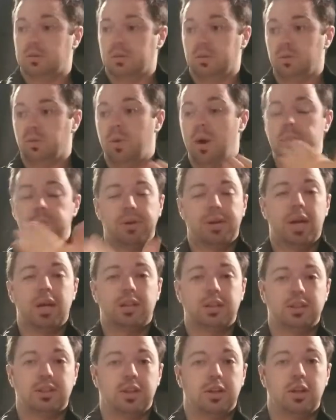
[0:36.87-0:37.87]
replicate the
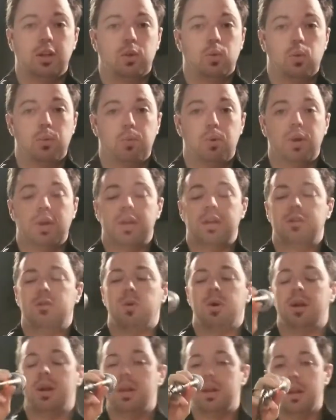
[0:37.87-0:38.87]
signal that we're putting into
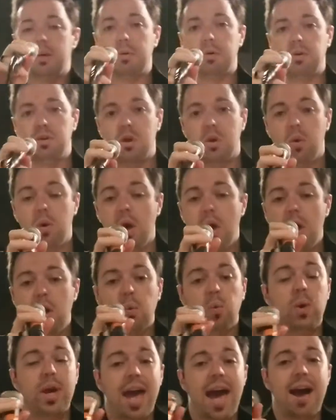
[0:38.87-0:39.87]
it. Number two,
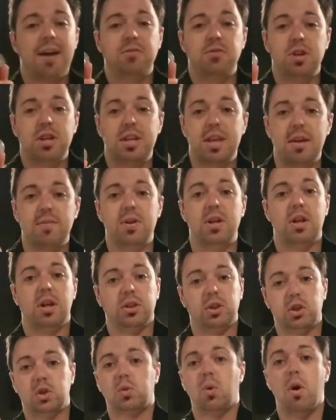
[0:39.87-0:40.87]
we have to give it a
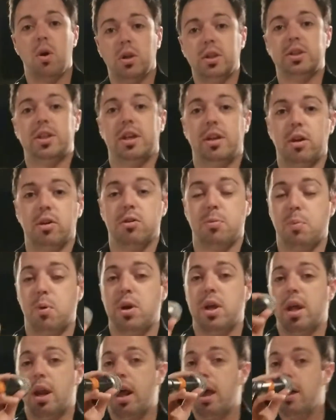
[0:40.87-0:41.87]
strong signal to put
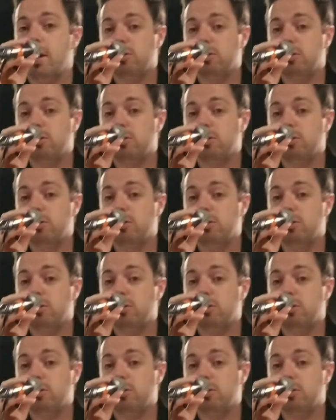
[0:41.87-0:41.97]
in.